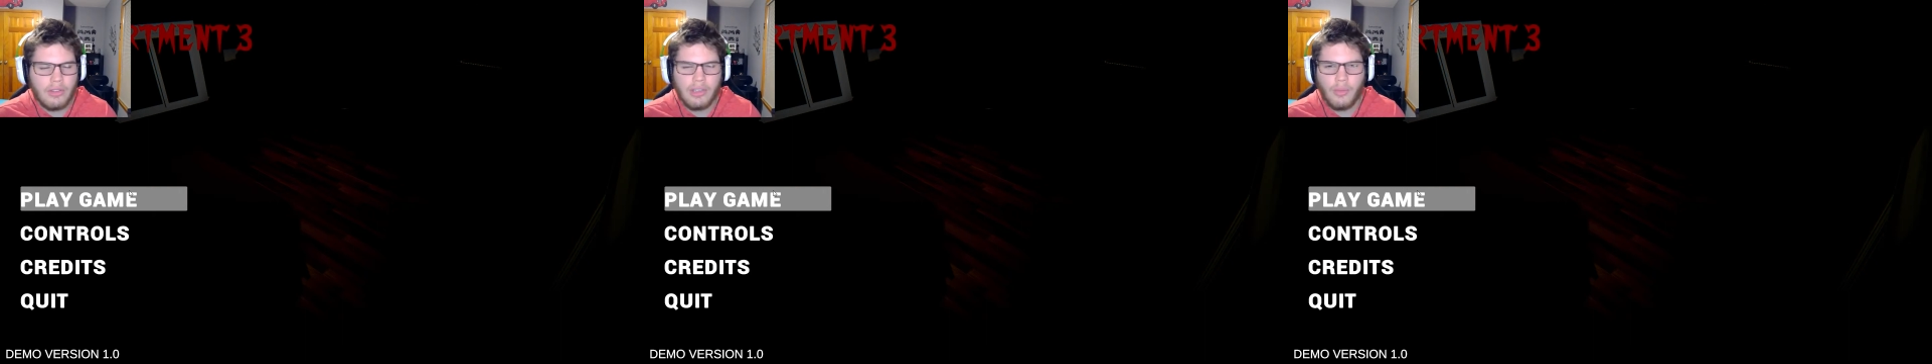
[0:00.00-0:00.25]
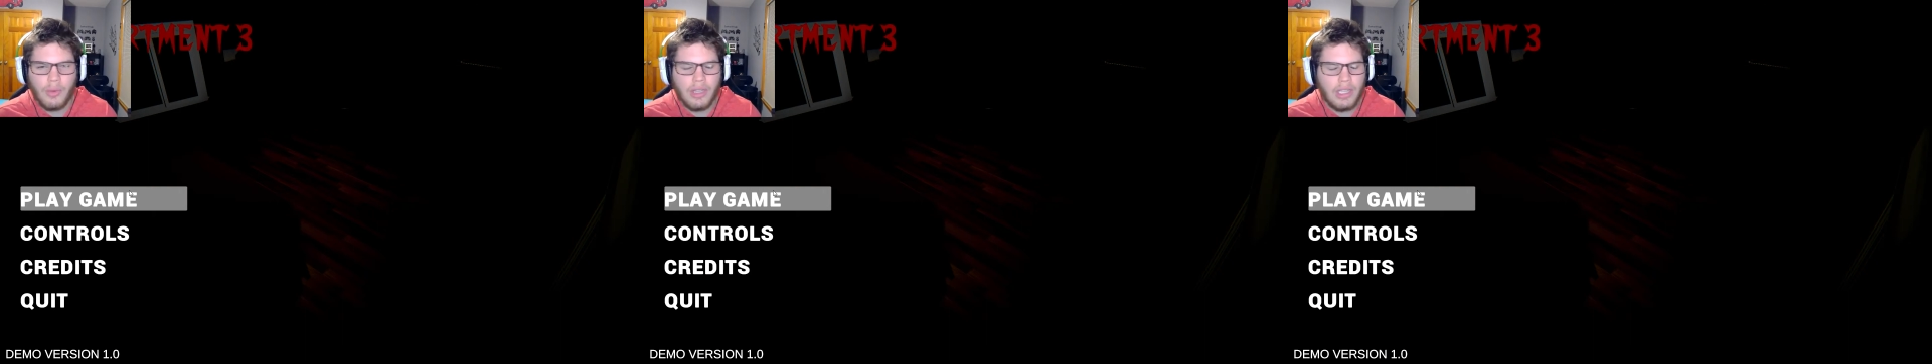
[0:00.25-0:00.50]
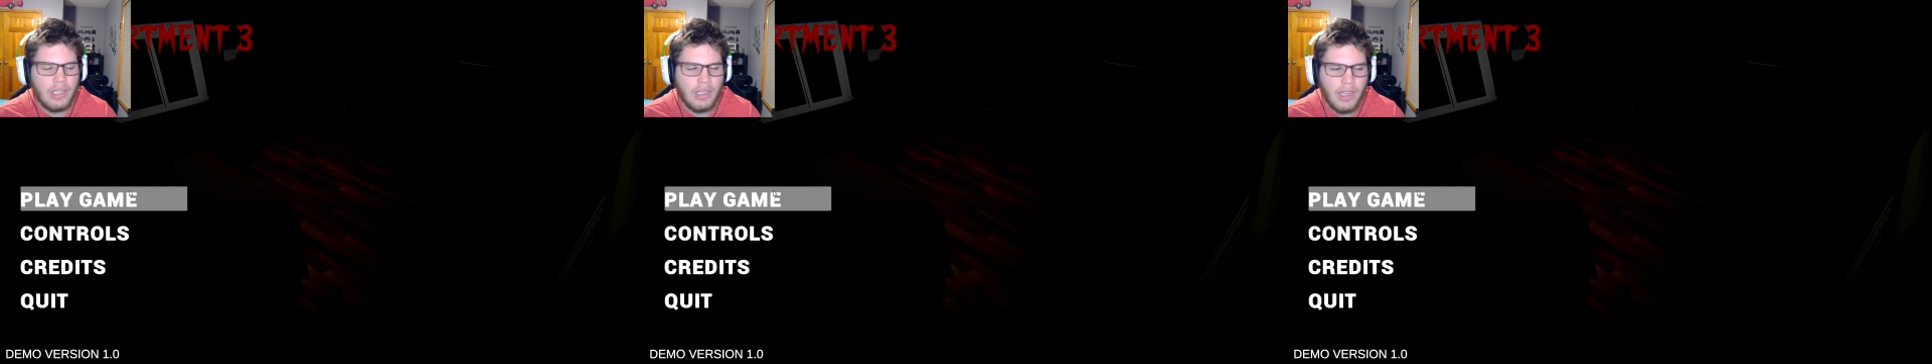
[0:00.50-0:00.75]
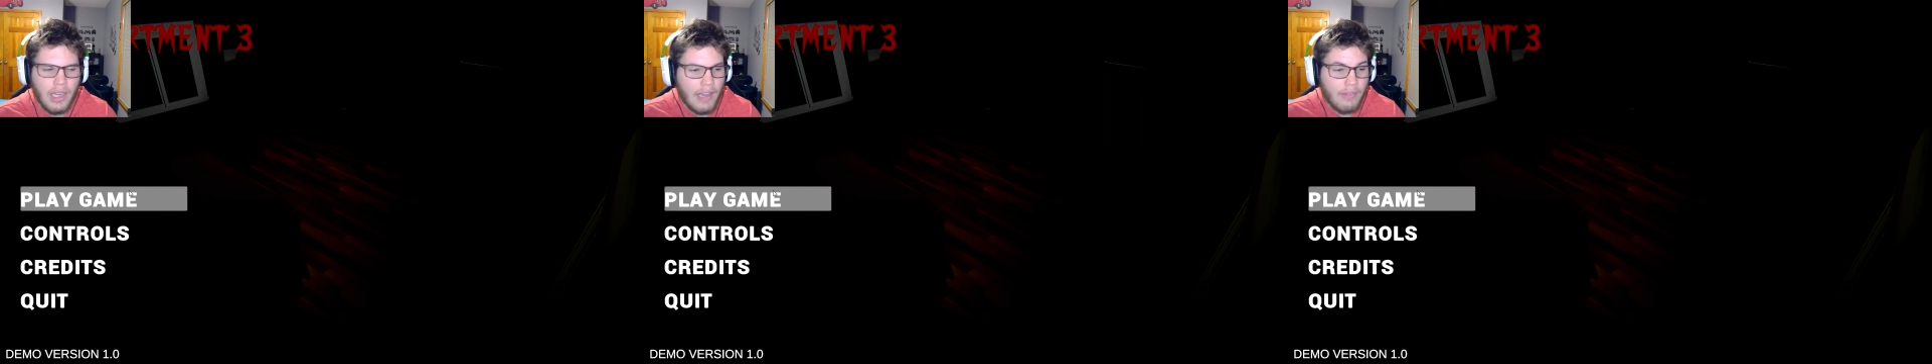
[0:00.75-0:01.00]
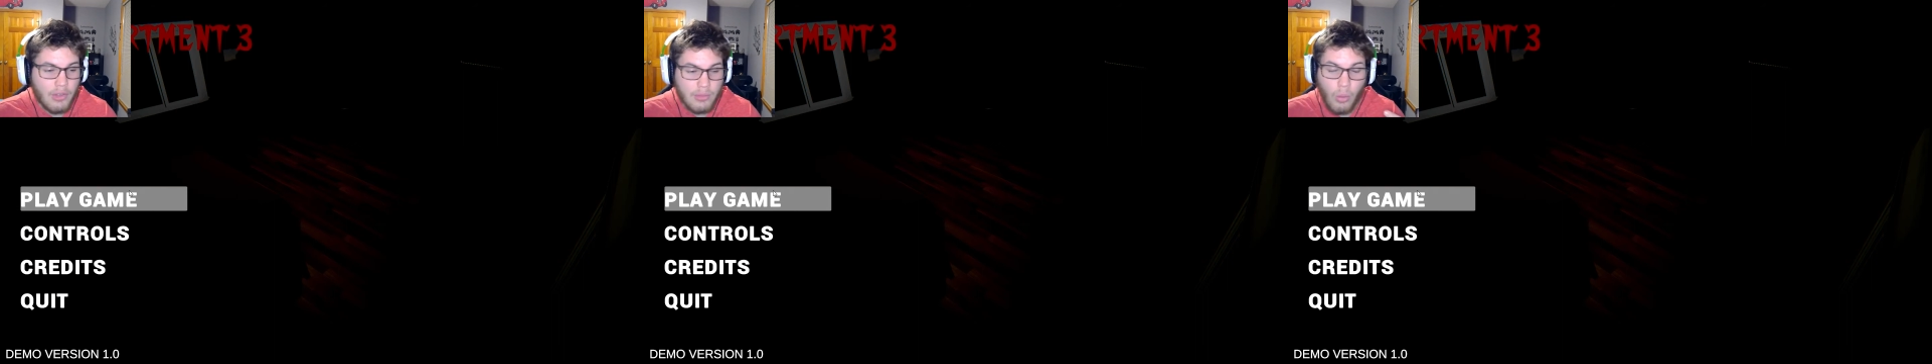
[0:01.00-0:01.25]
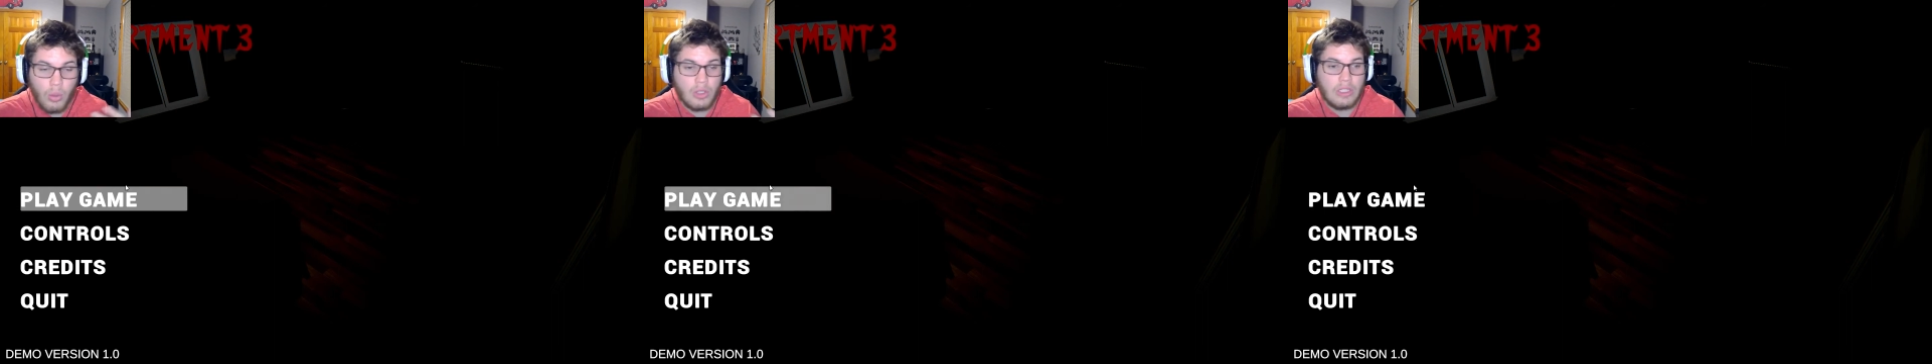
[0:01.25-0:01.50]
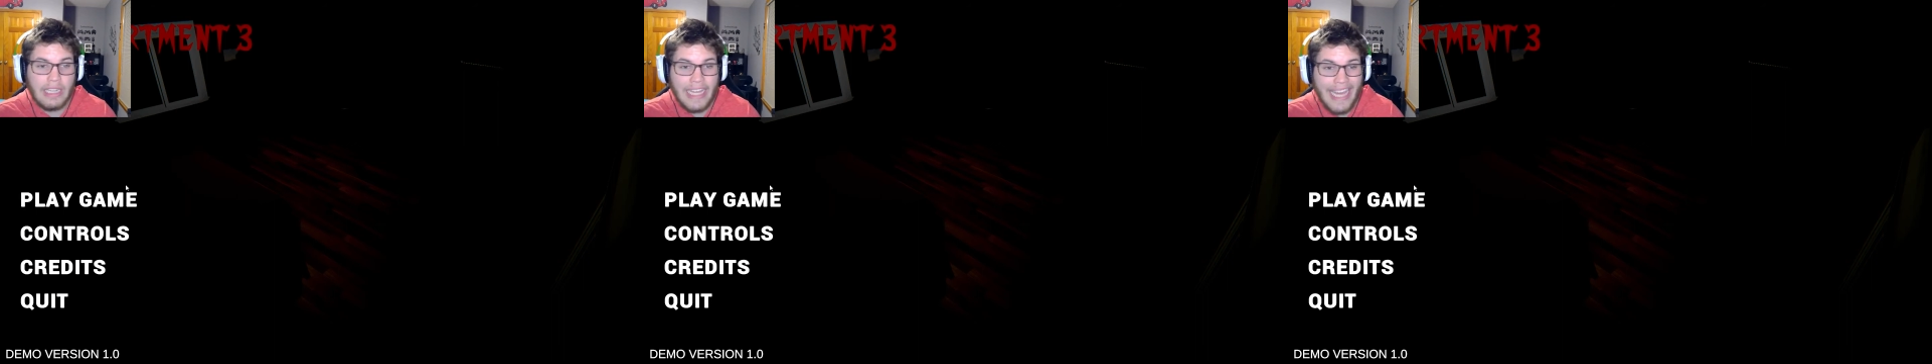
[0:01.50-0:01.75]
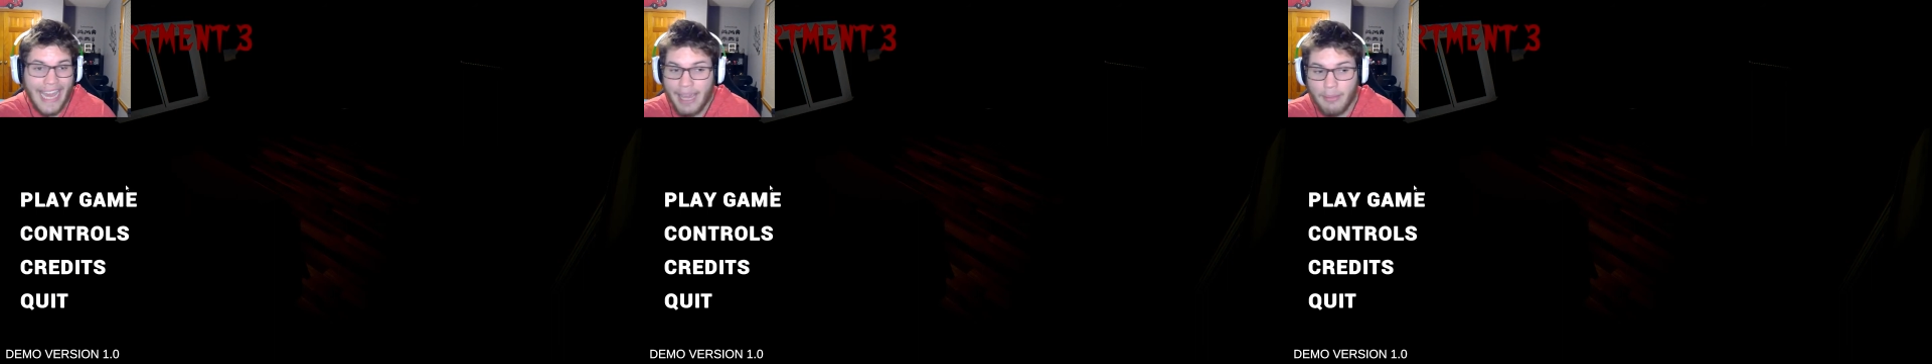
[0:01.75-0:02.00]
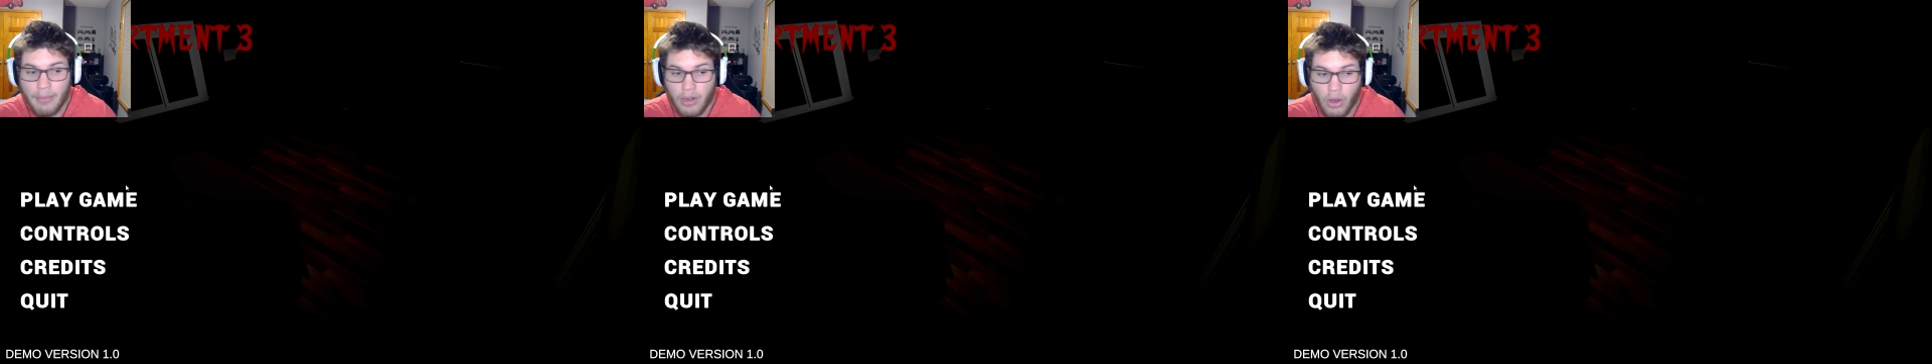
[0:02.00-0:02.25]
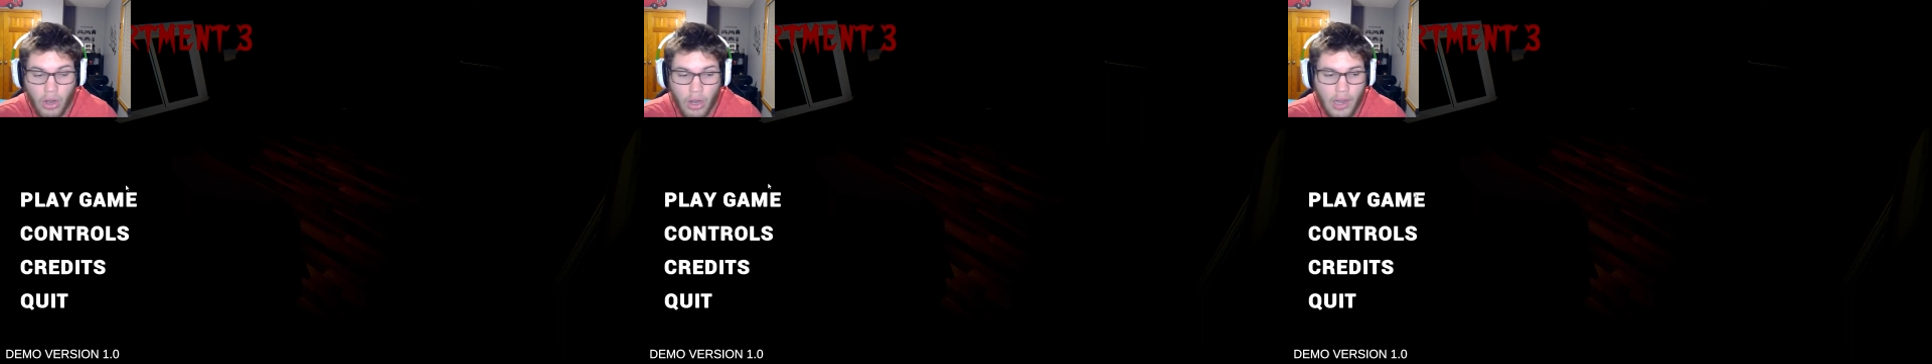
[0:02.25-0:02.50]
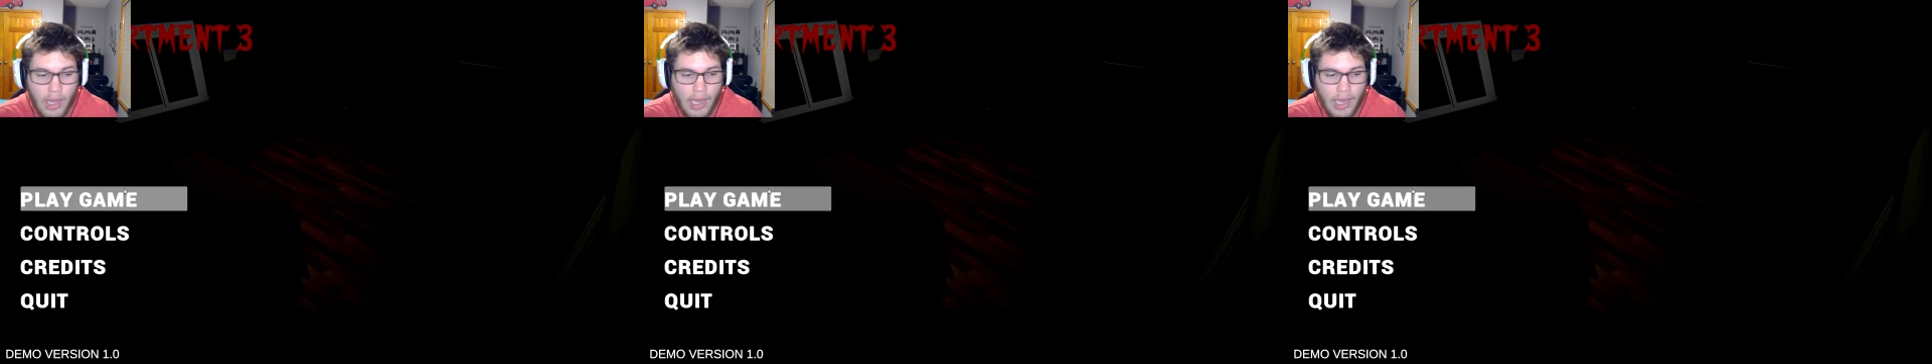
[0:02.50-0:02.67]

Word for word: really if there's more to the game at all.